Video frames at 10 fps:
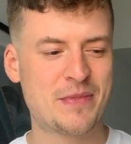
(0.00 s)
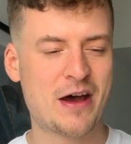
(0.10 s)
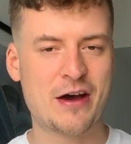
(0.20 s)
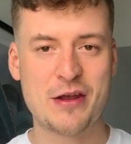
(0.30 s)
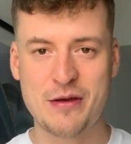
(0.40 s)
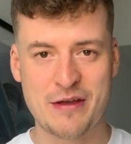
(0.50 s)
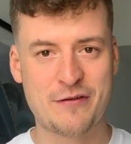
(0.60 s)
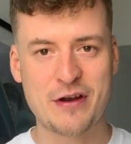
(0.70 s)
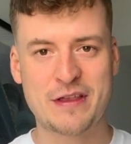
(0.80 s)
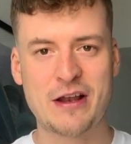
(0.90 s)
I know if
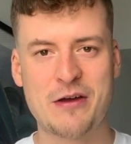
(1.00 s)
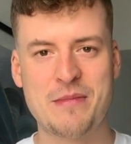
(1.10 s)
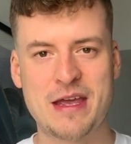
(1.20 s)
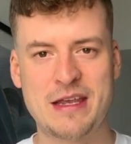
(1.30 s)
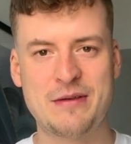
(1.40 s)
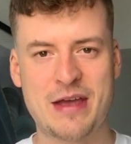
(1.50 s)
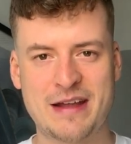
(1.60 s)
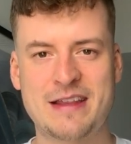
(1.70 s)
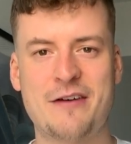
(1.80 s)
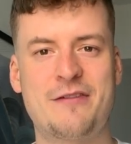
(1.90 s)
you're anything like me, you
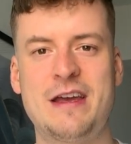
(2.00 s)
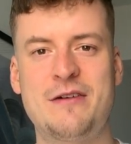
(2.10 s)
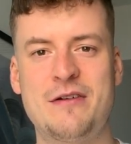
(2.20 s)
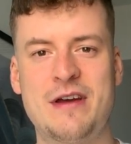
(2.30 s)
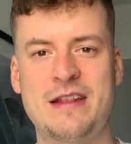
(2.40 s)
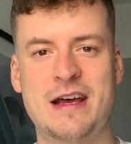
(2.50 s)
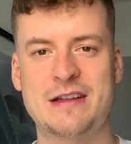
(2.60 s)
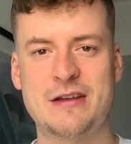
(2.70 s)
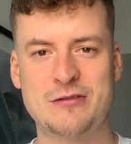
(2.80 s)
had that fear and that, those